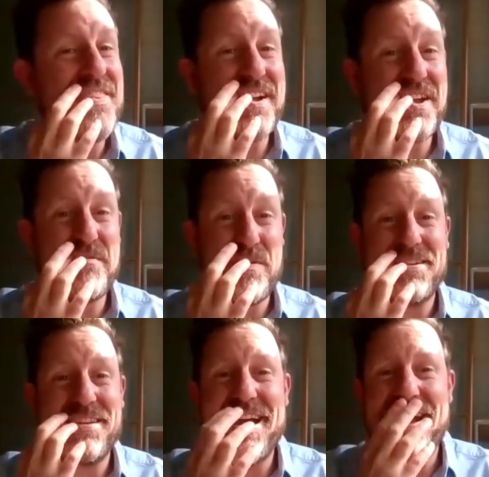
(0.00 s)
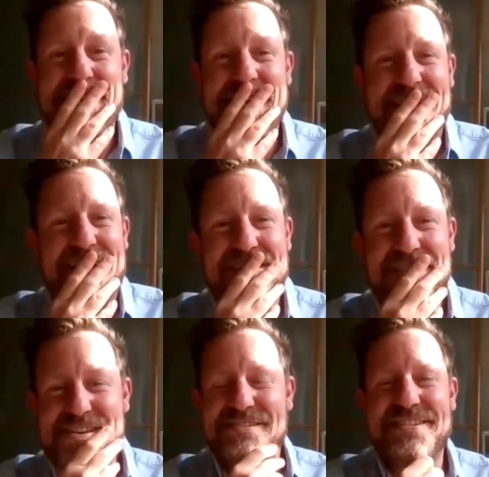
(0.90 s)
That could be,
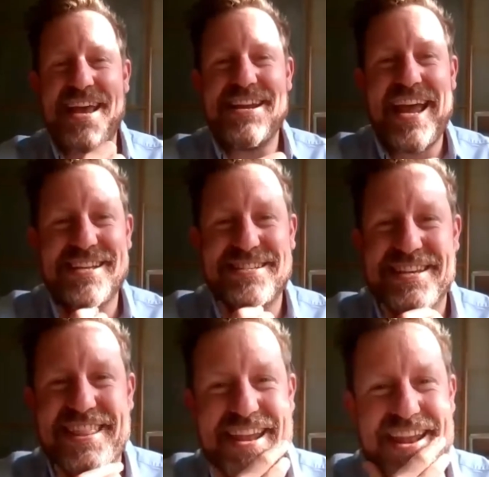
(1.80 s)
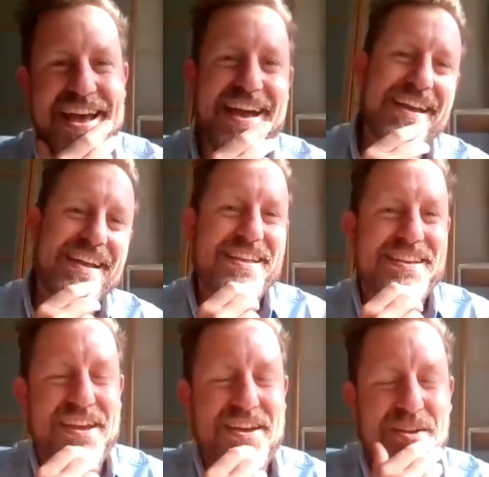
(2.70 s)
you say yes, and then
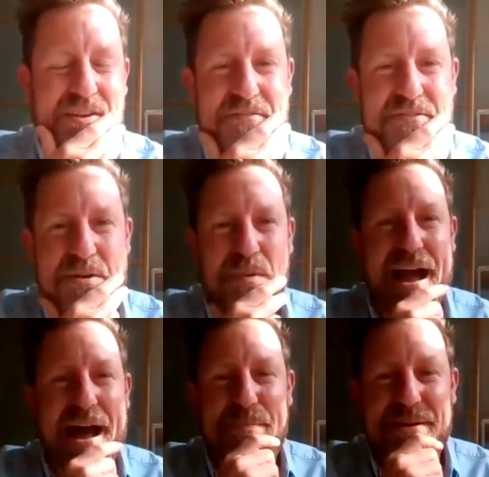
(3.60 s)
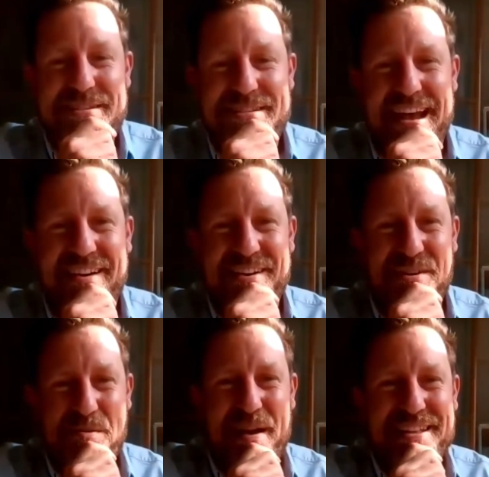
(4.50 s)
go along and film what happens, how it
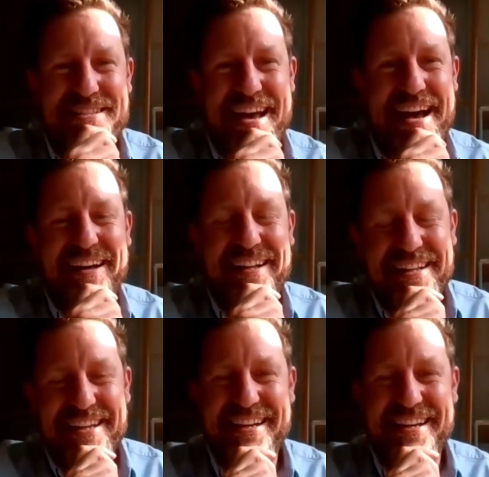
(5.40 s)
all pans out.